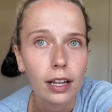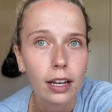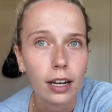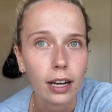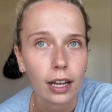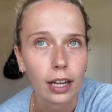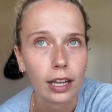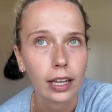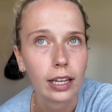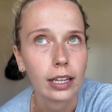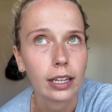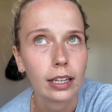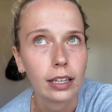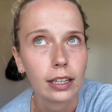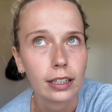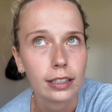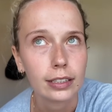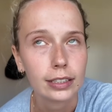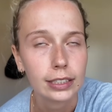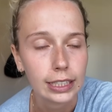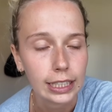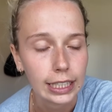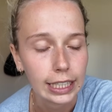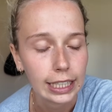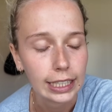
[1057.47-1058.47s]
Like,
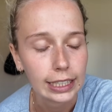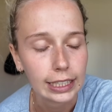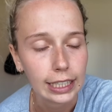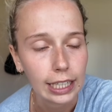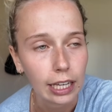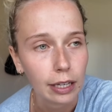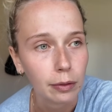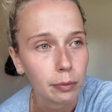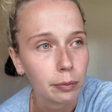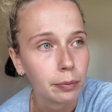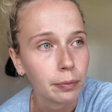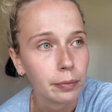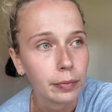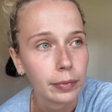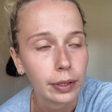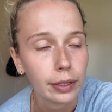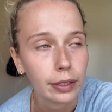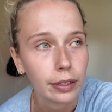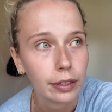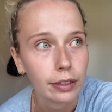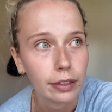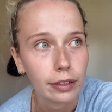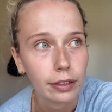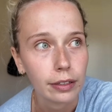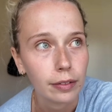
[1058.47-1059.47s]
seeing them,
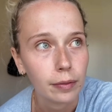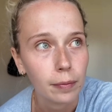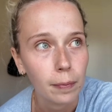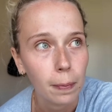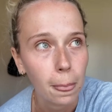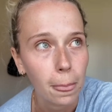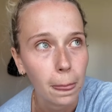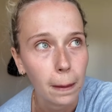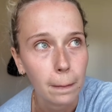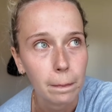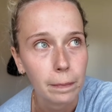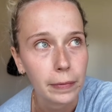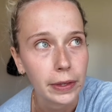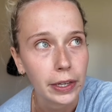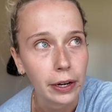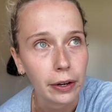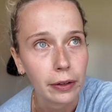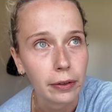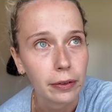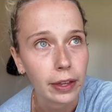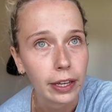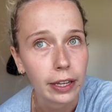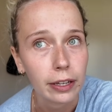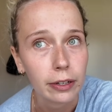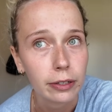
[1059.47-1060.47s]

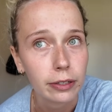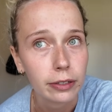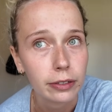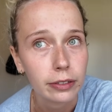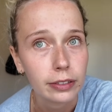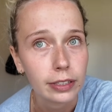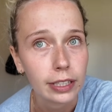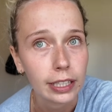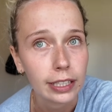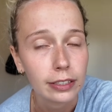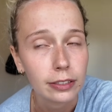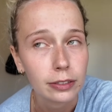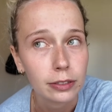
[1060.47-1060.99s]
they